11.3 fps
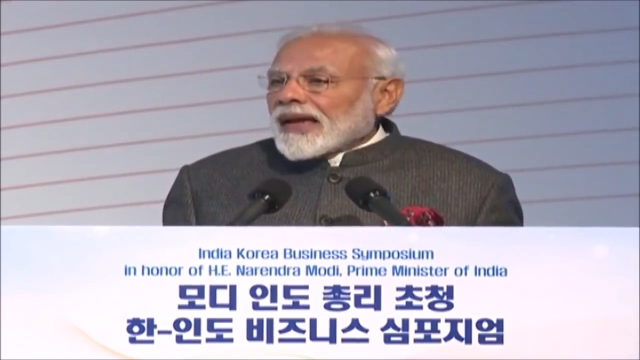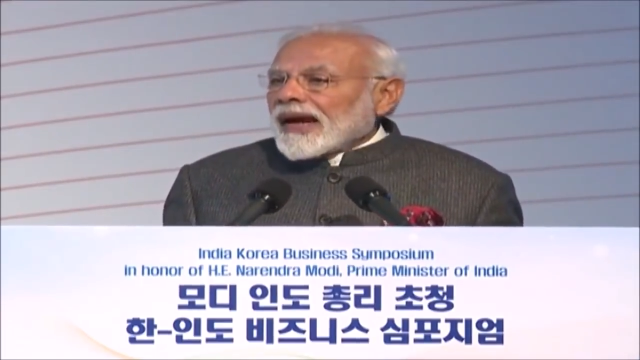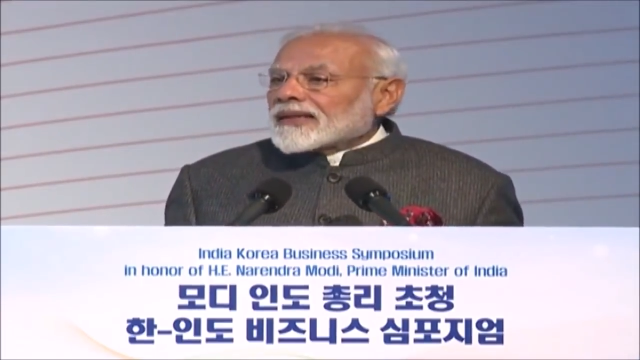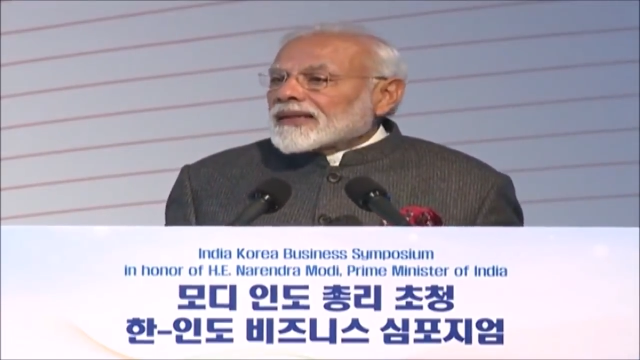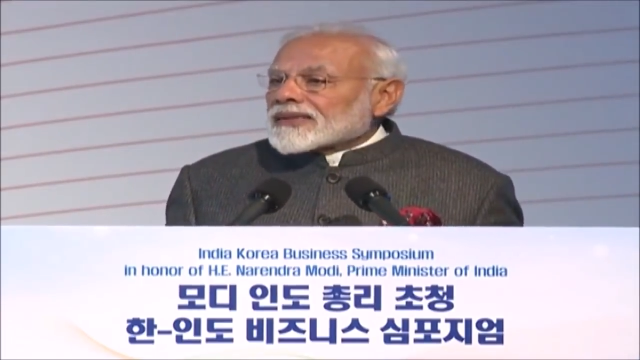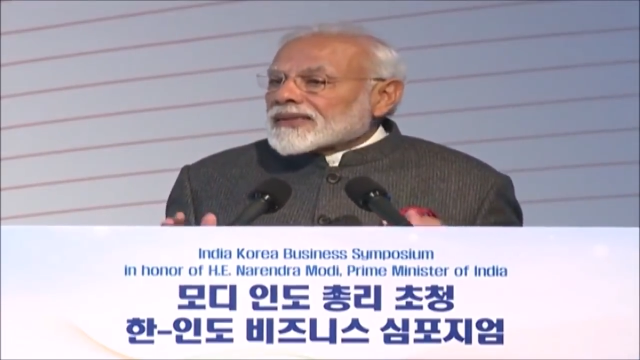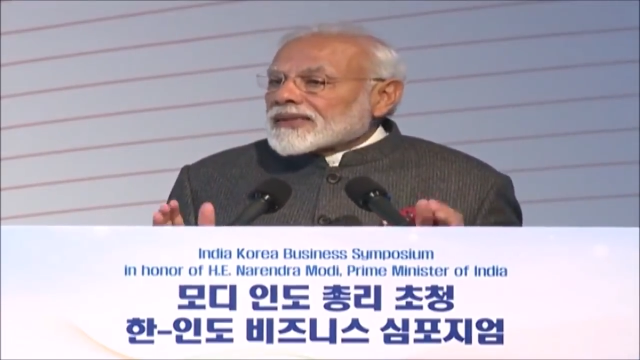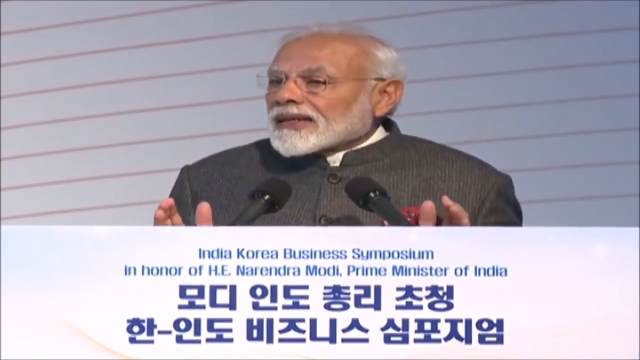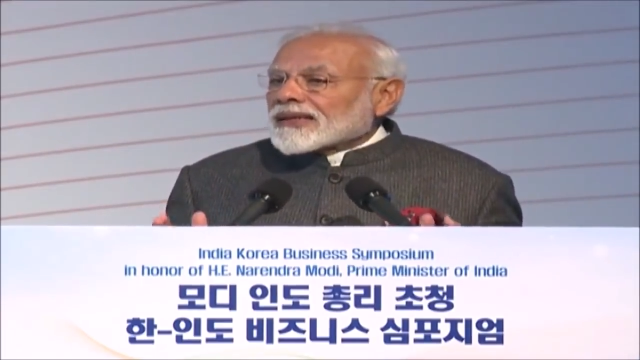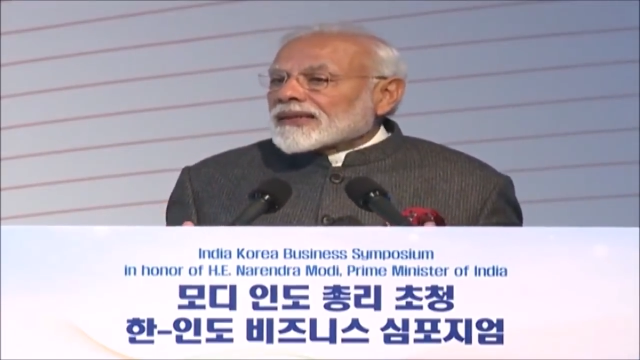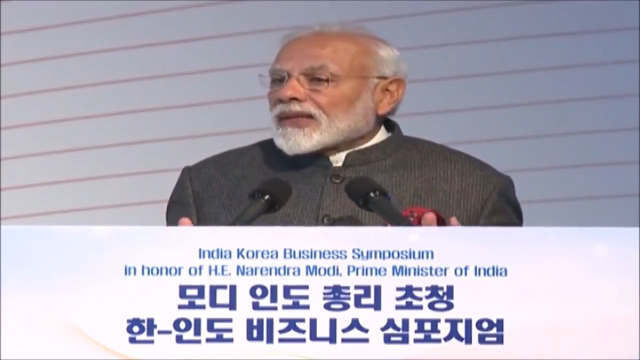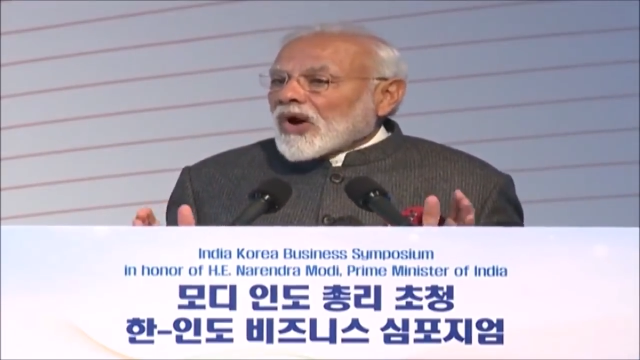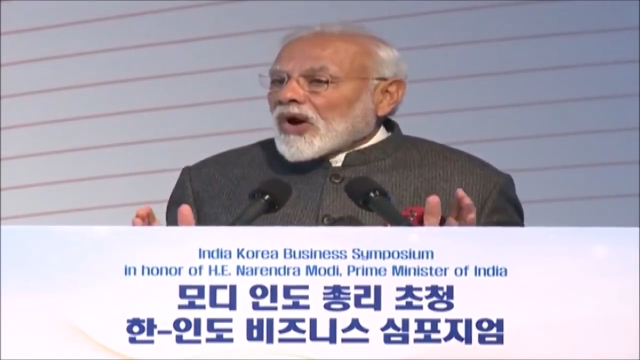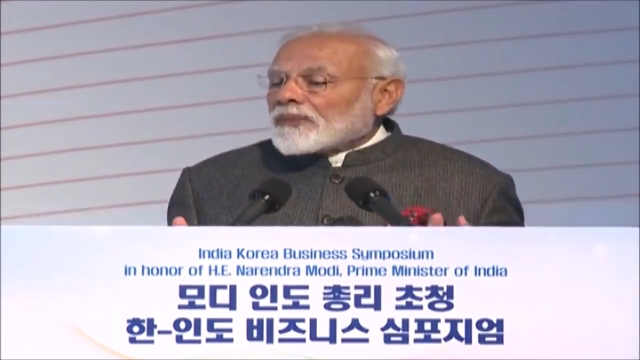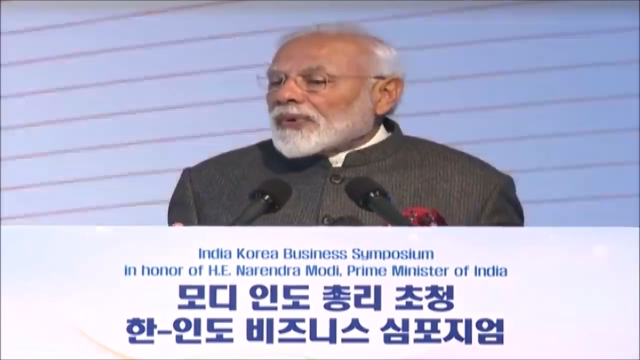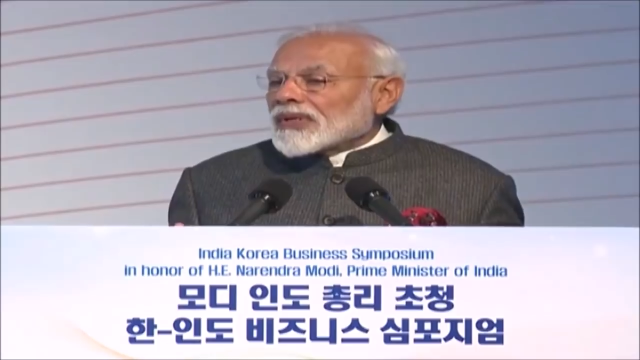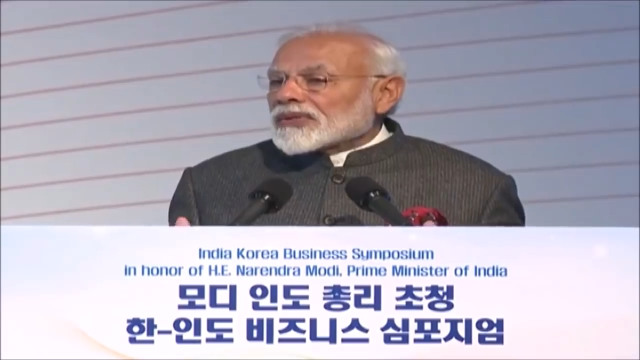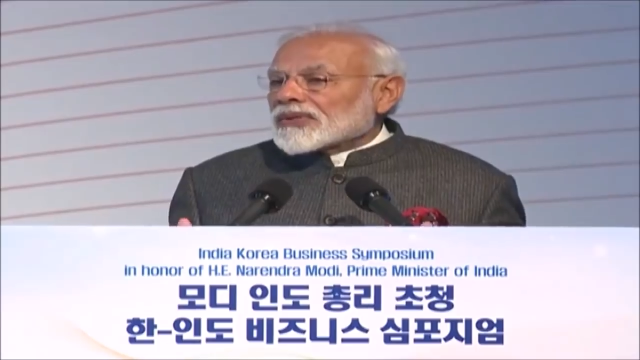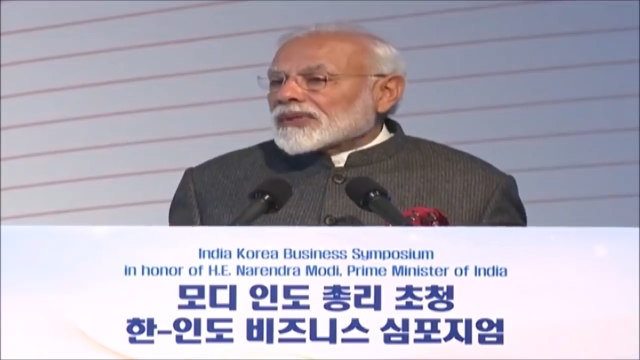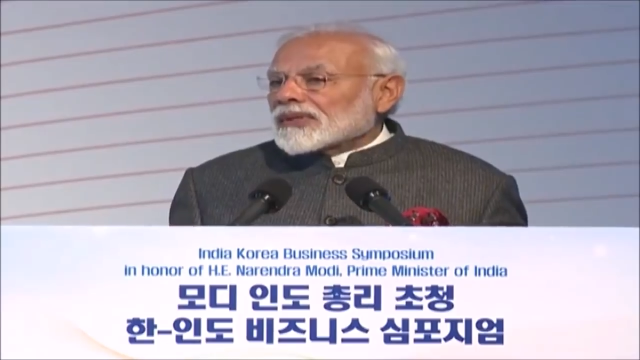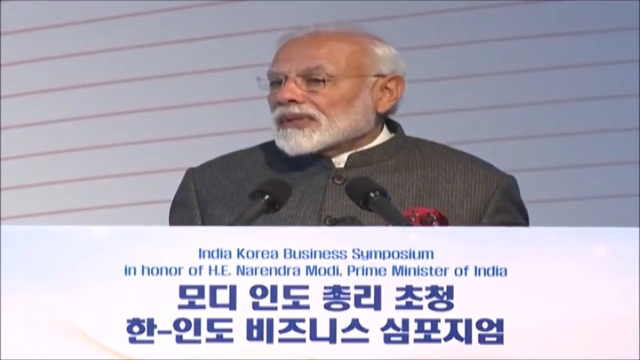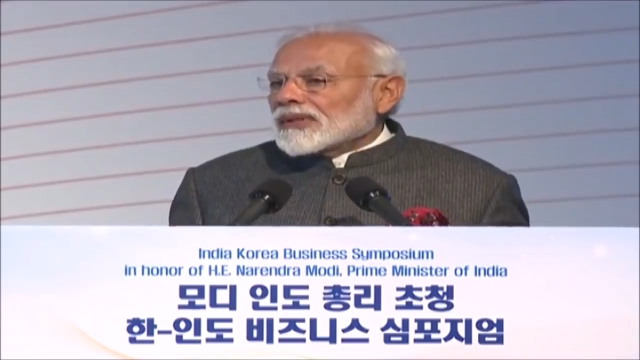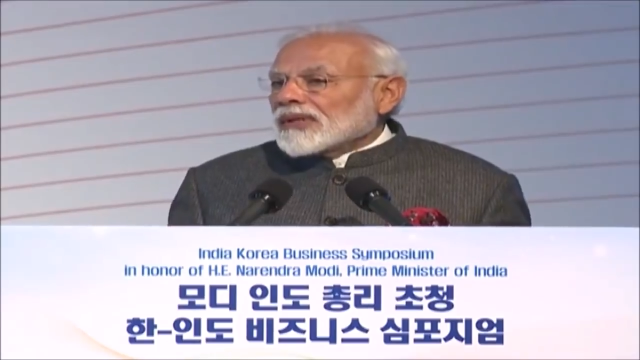had the 6th office